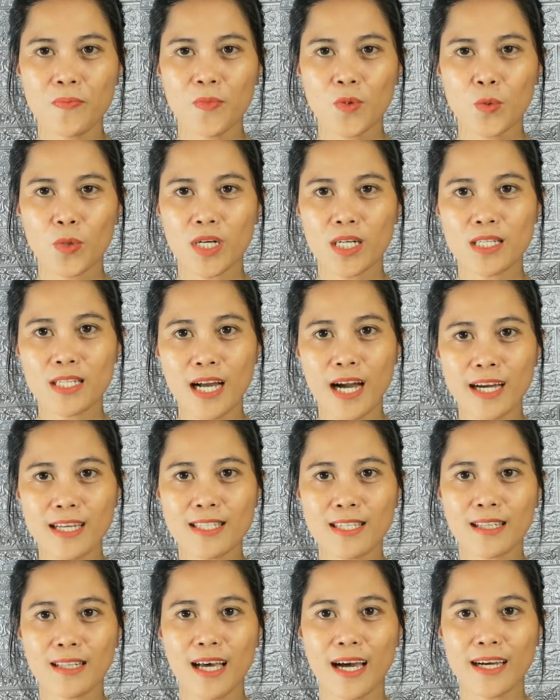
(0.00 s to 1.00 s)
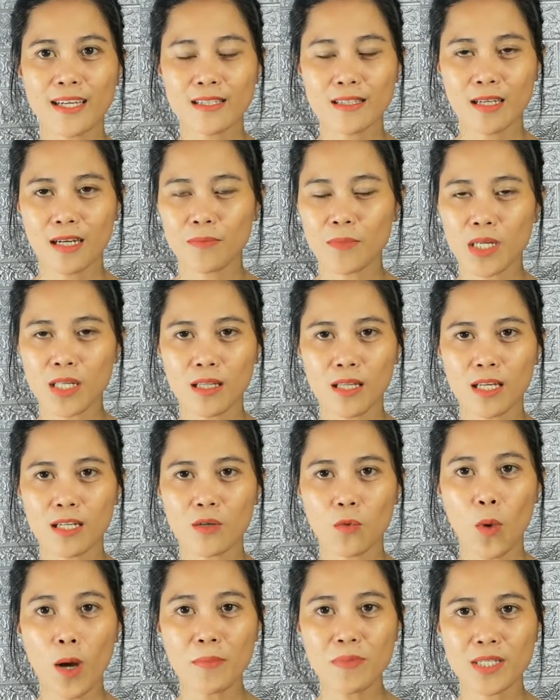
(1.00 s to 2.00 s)
what is italicized, in
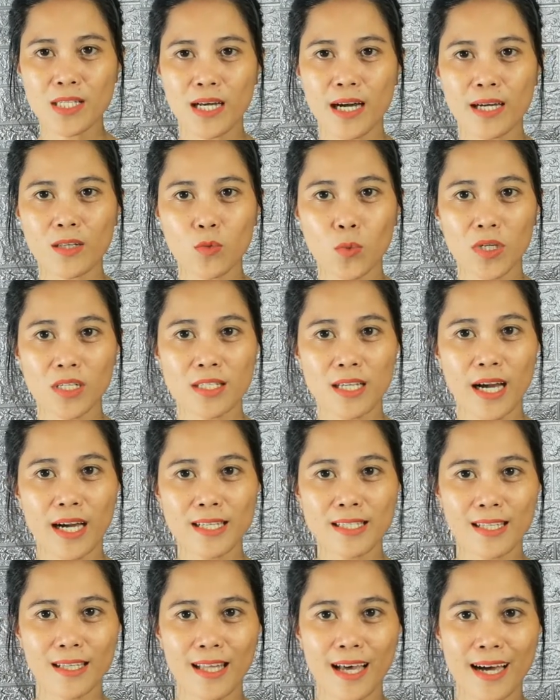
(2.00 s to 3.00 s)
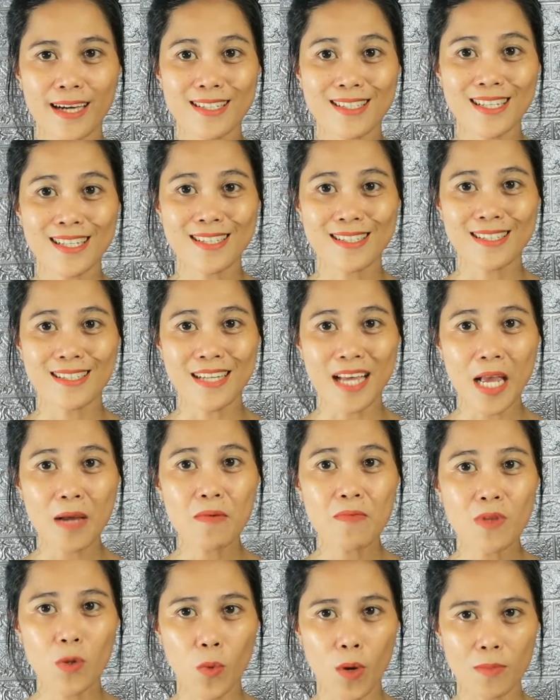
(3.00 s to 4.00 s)
the website, what is italicized is the name
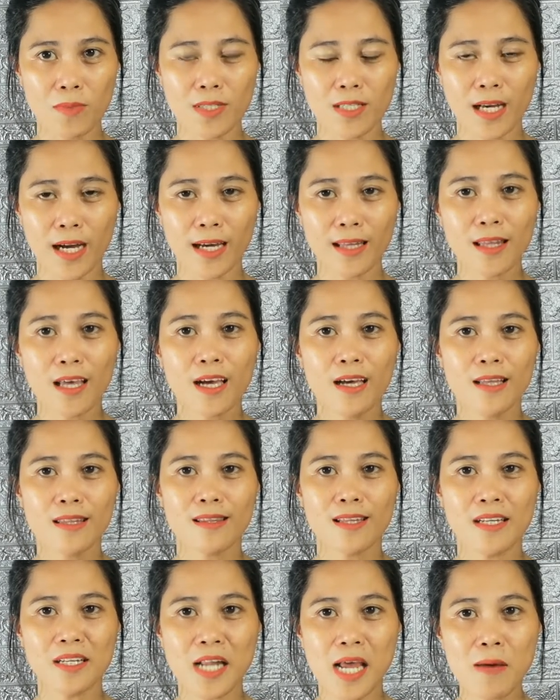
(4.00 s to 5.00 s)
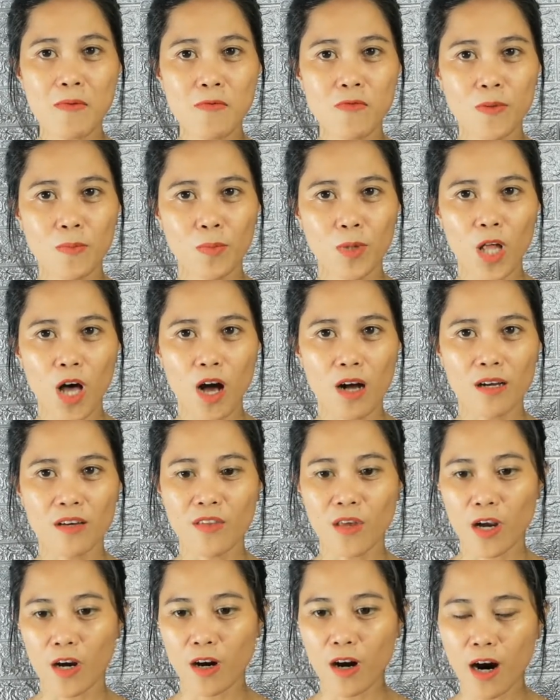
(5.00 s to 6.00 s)
of the website, the name of the blog,
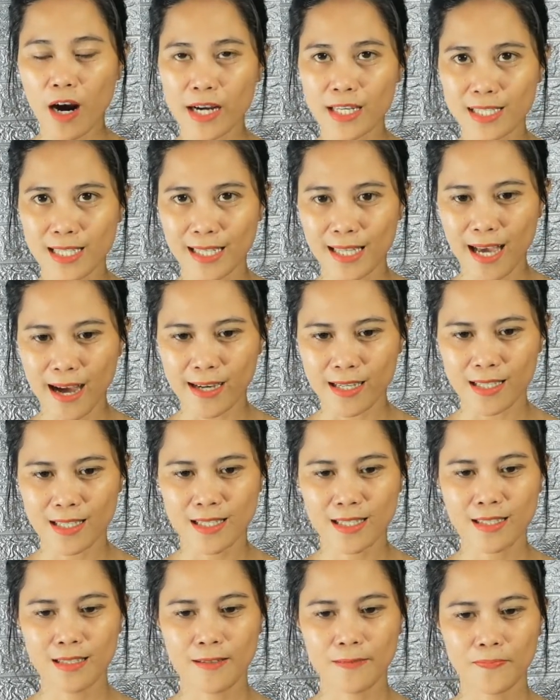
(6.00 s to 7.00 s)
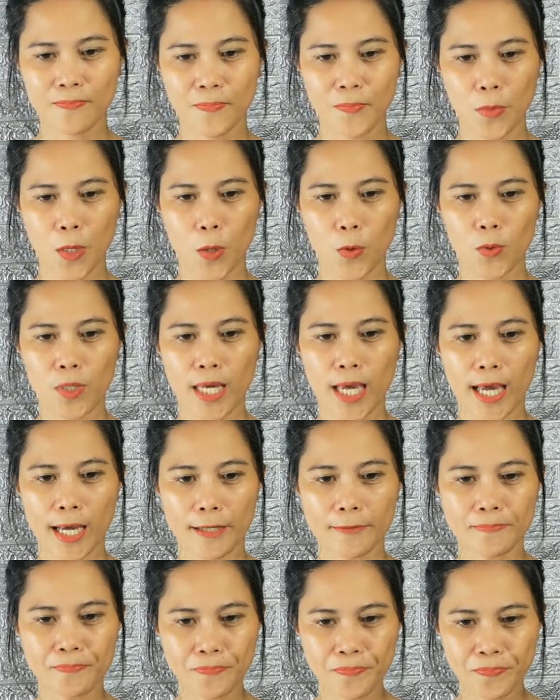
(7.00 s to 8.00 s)
they're italicized.
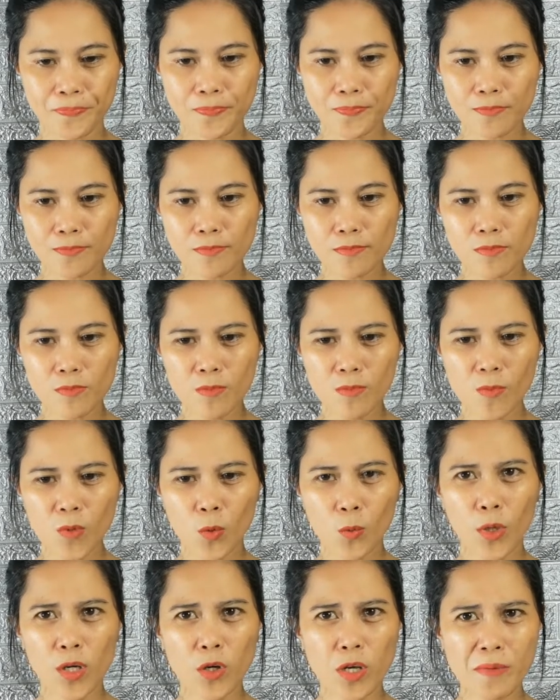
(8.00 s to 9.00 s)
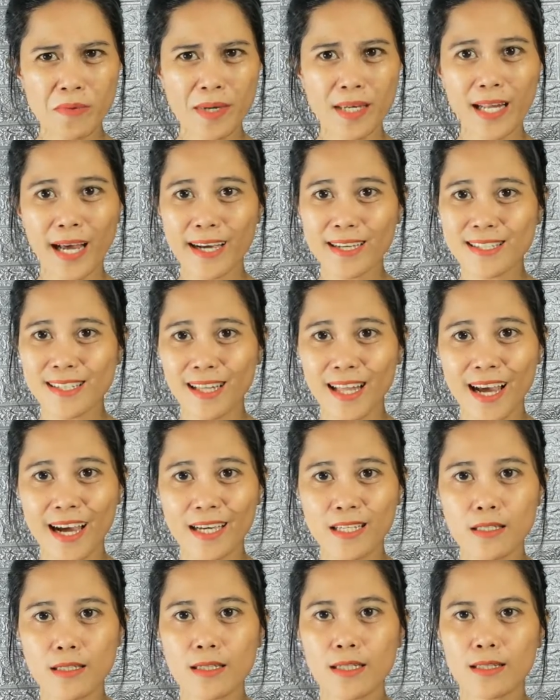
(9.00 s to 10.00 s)
Okay, what do I mean
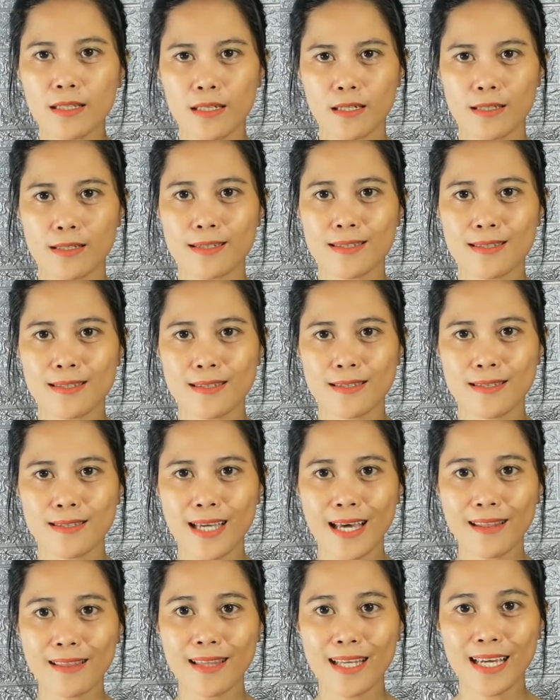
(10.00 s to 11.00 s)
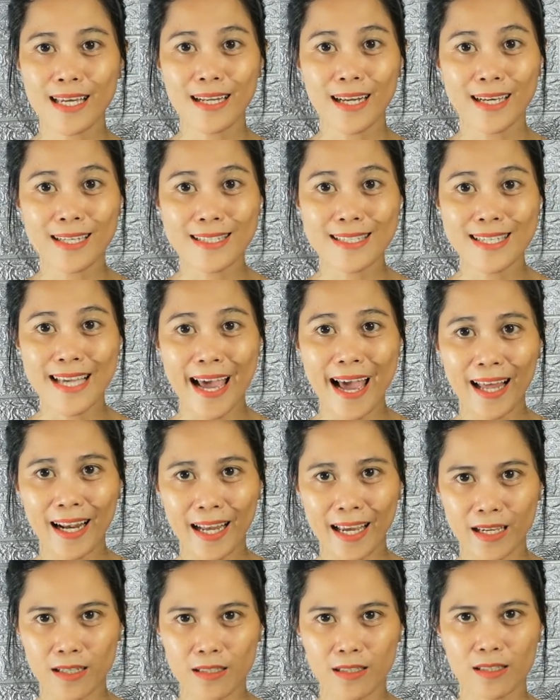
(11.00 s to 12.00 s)
italicized? They're set in
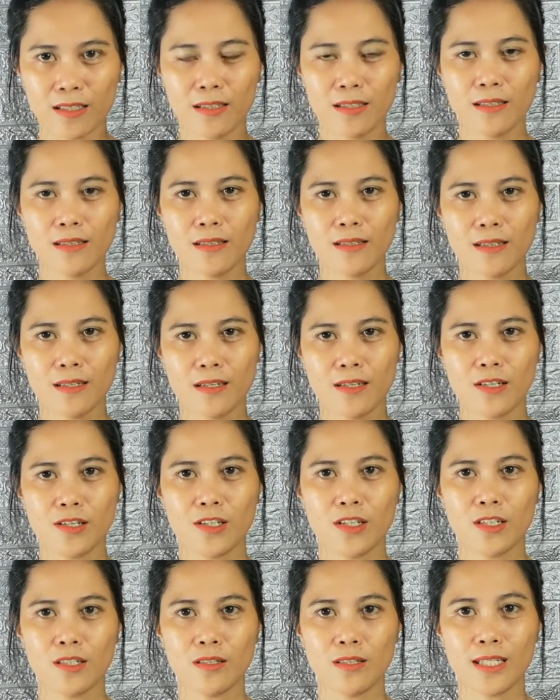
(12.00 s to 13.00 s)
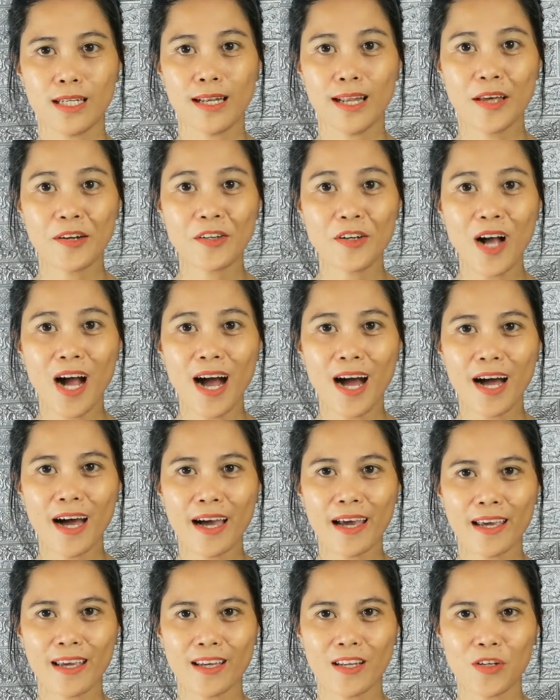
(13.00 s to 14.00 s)
italic. The letter
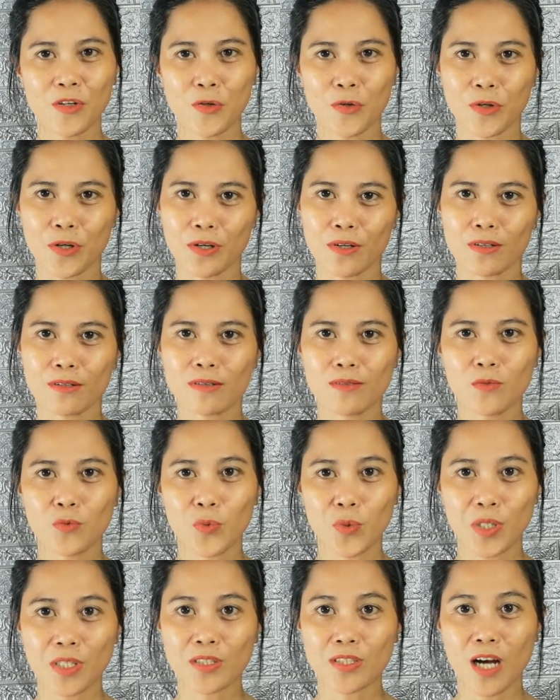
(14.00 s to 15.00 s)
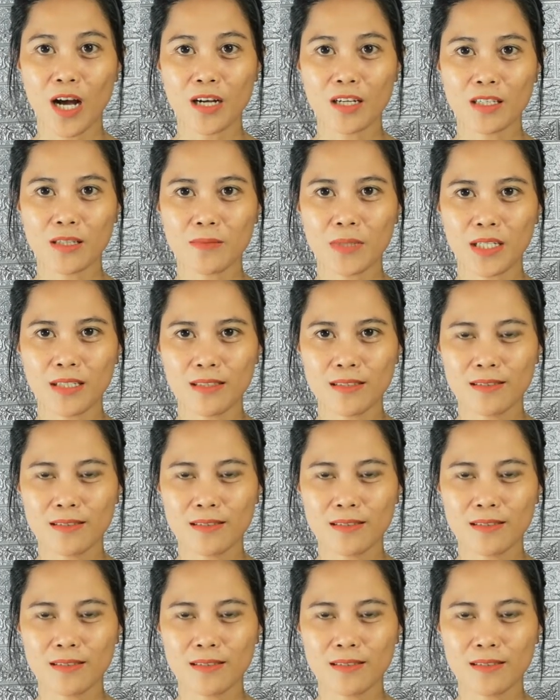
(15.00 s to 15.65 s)
I in your Word document.